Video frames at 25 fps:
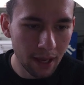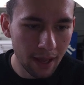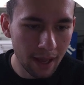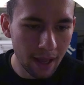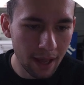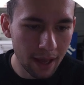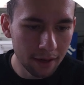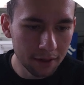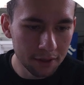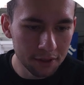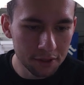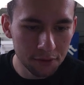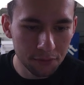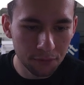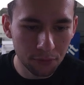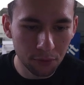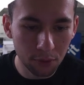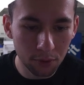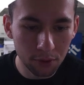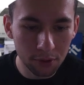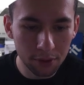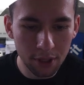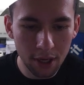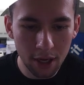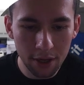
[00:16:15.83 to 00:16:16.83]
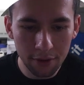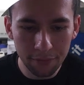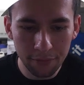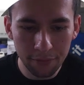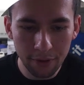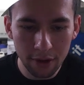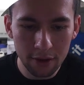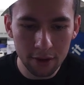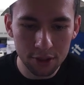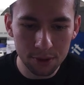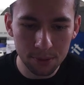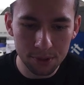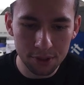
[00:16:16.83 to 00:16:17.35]
N is for
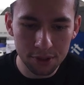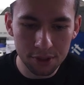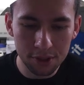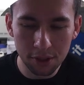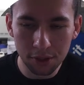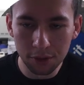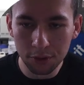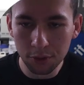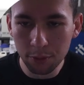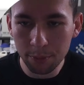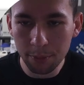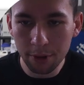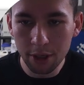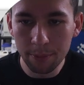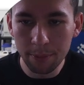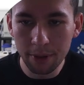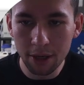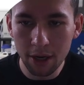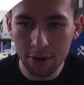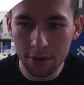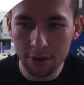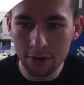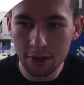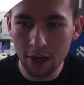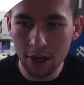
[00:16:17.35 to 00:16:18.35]
non-ferrous, which is aluminum and other